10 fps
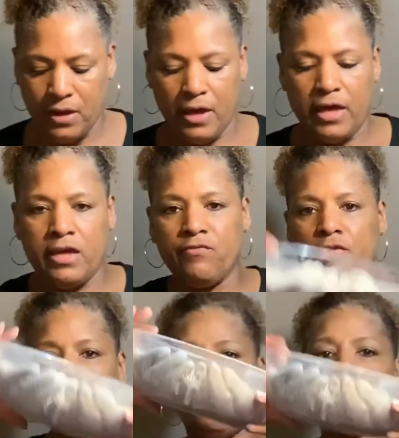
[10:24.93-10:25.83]
Even
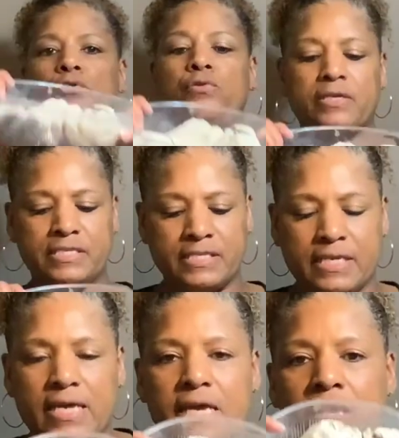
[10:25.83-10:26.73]
though you can
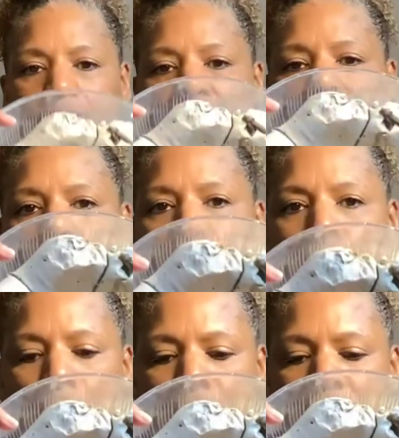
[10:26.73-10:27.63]
see the
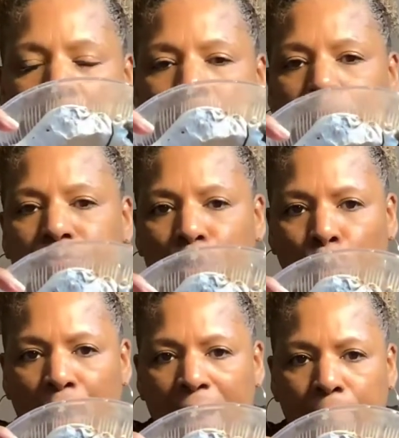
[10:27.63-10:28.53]
mortar coming, the
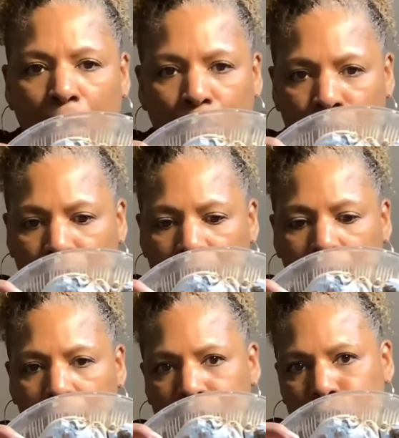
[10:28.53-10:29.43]
wet mortar
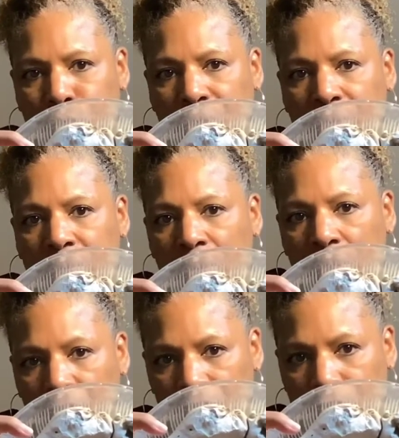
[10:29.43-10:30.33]
coming between
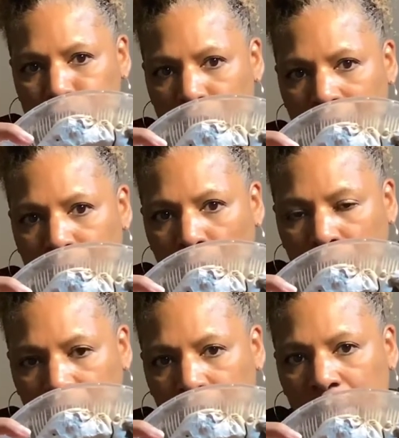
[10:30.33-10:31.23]
the dry
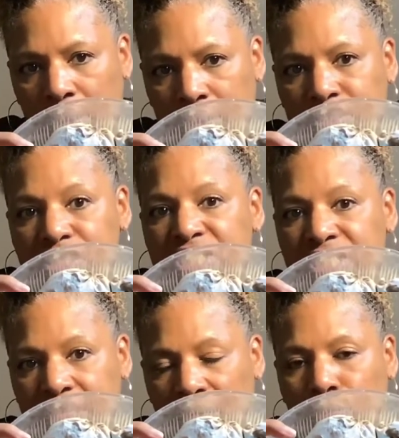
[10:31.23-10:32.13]
mortar, to
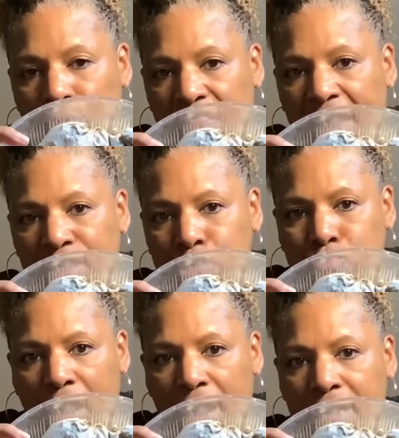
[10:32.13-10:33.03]
stick when that
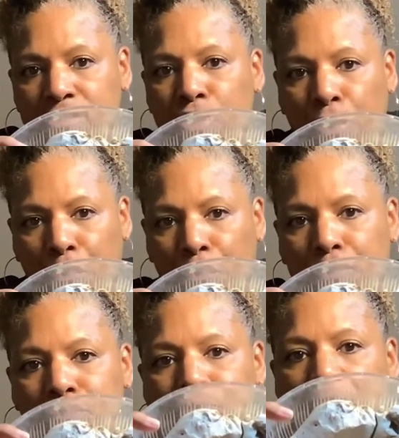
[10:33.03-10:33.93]
dries,
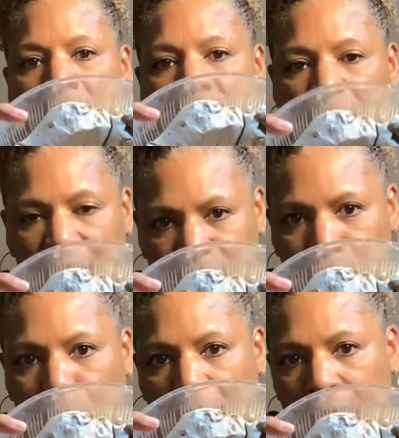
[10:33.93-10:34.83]
cures, that's
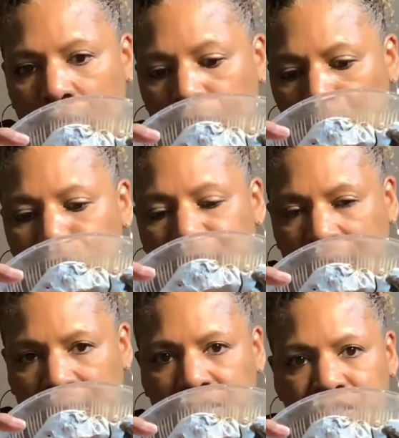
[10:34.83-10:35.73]
going to have those
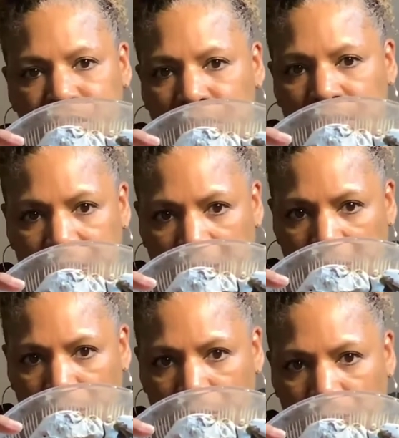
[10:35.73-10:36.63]
hands stuck
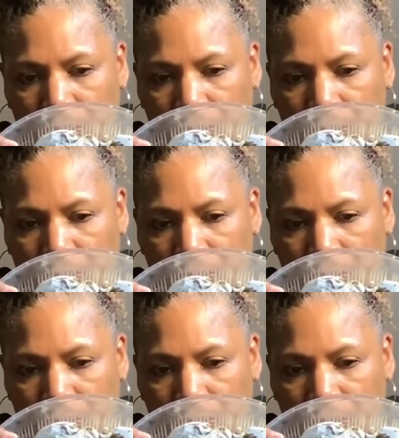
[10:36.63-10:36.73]
together.